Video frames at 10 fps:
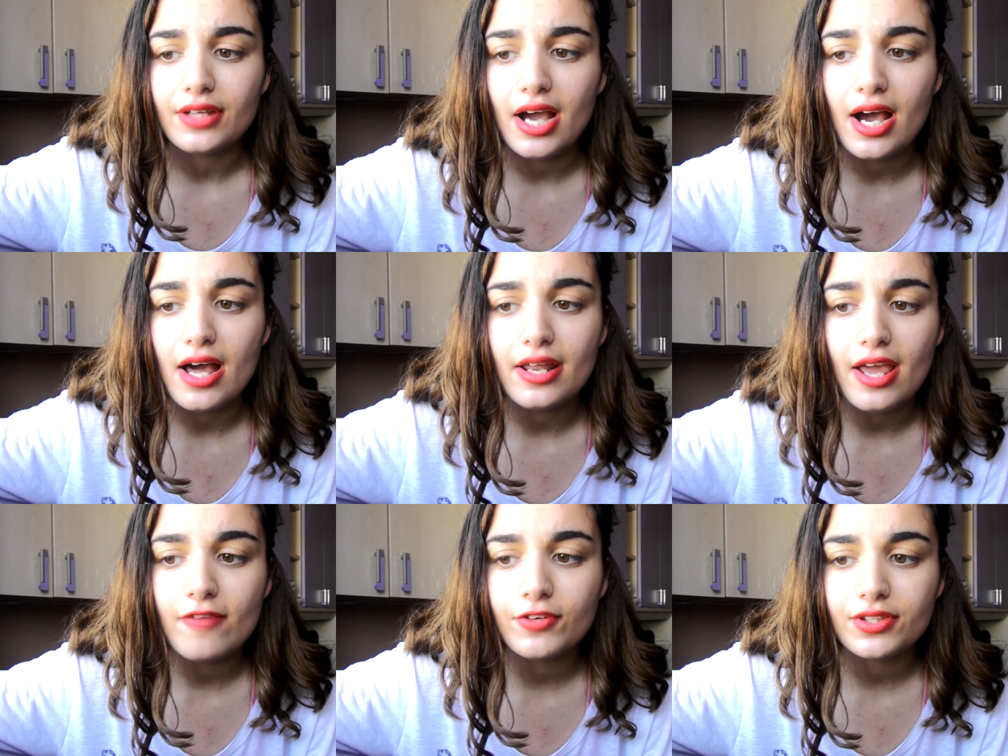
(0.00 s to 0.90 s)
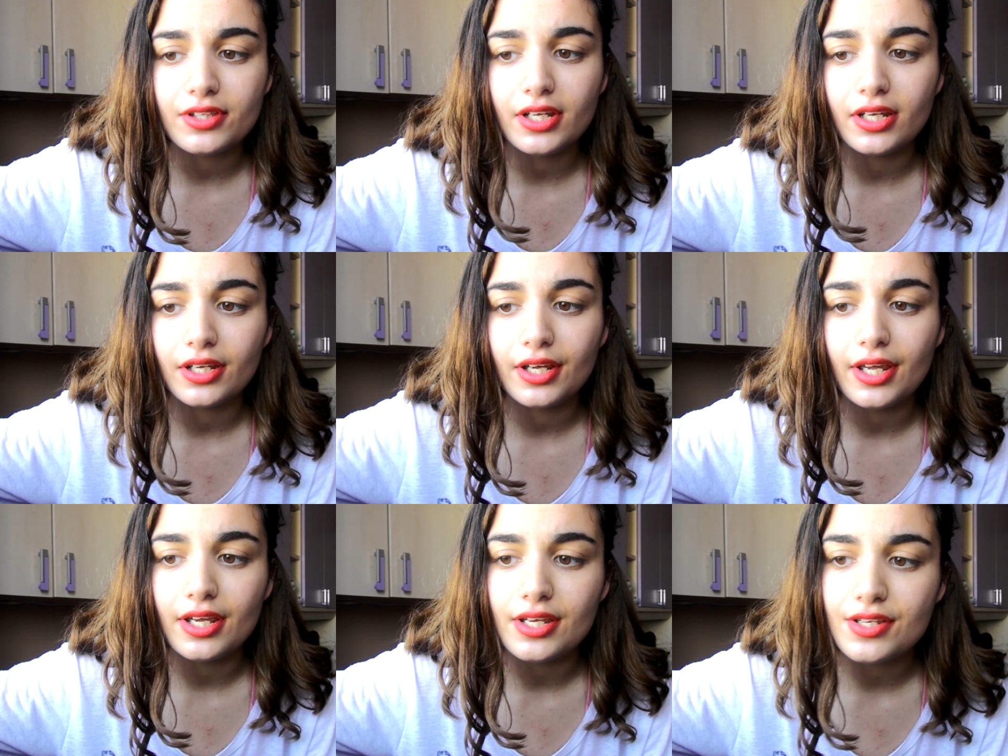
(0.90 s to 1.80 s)
that everything
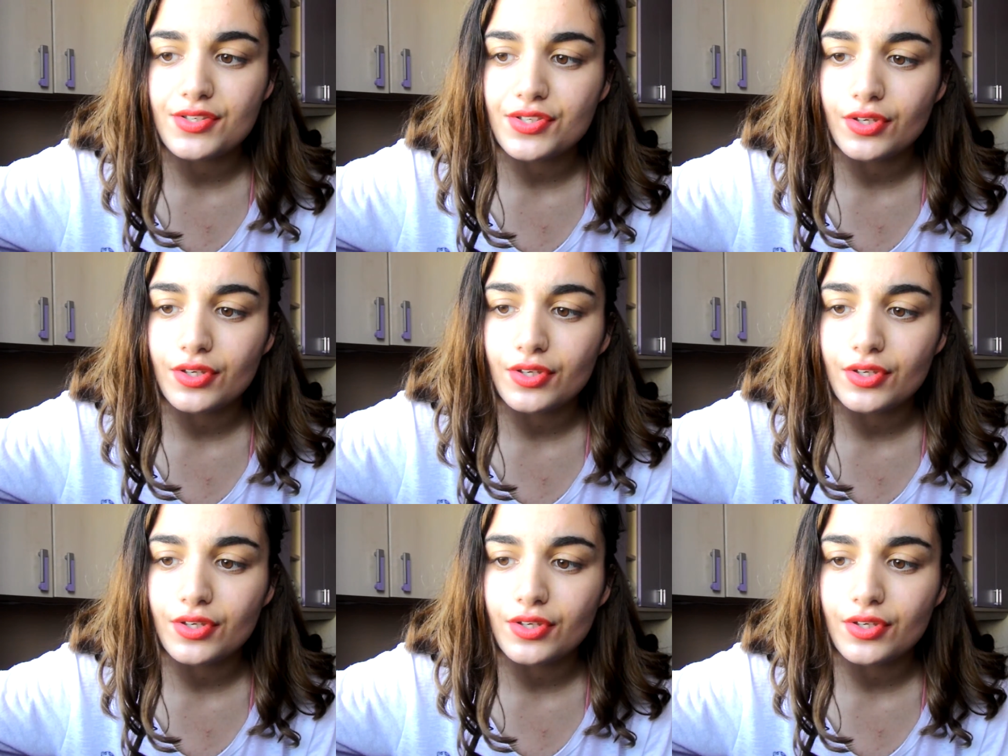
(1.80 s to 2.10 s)
is